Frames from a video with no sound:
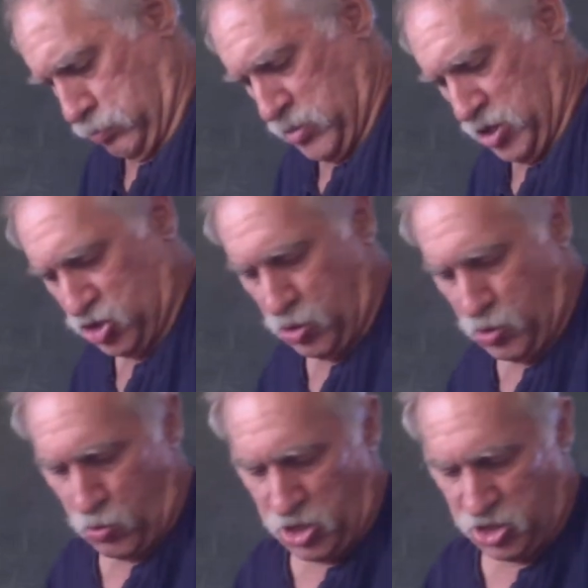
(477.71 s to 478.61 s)
So
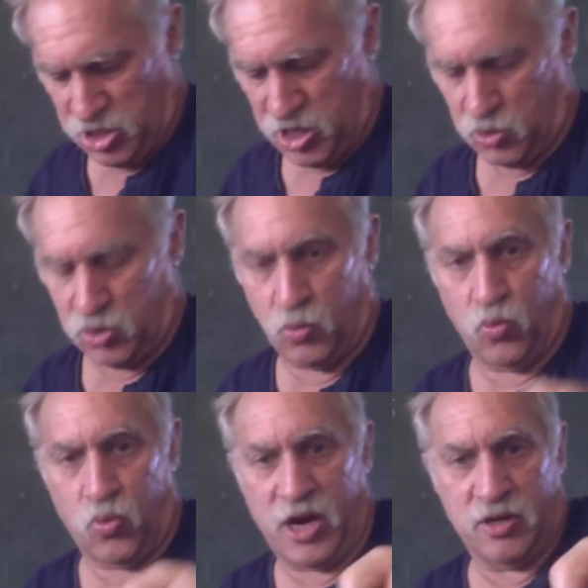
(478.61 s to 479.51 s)
we want to get
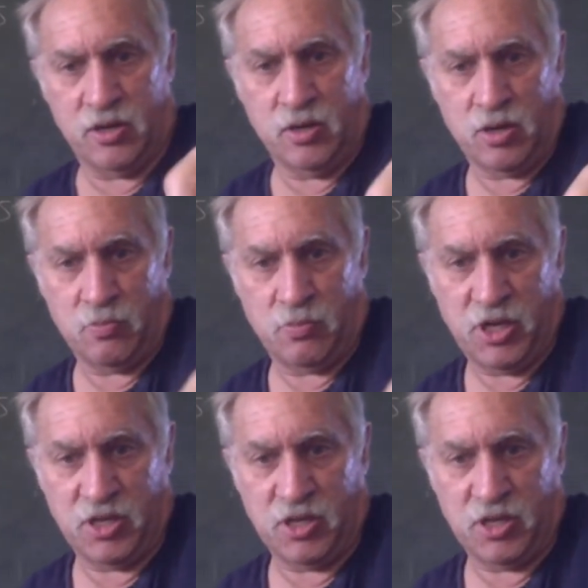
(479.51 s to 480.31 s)
one completely